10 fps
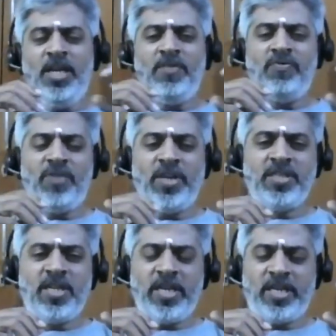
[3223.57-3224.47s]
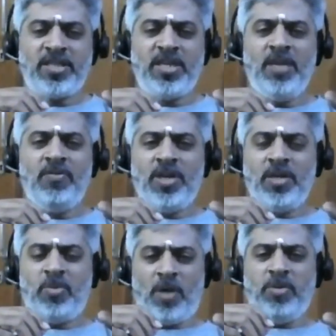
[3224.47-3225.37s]
if there is an external world
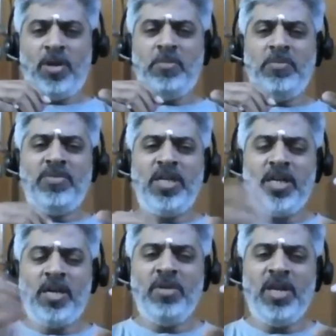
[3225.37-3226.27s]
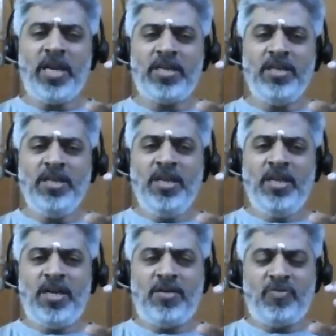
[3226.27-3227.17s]
problem, then it will be like
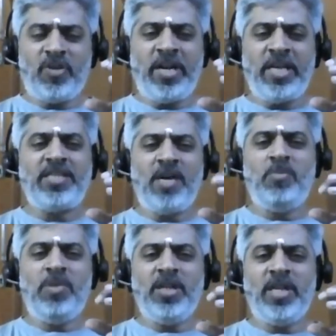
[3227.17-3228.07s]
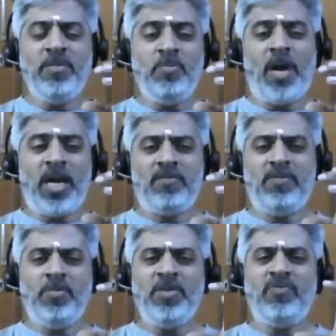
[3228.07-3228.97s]
for an example, the impact
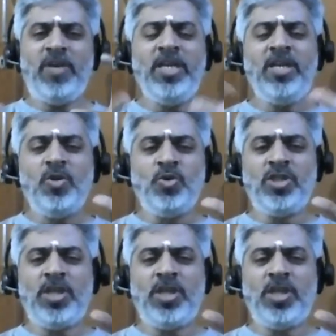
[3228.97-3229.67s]
will be very huge.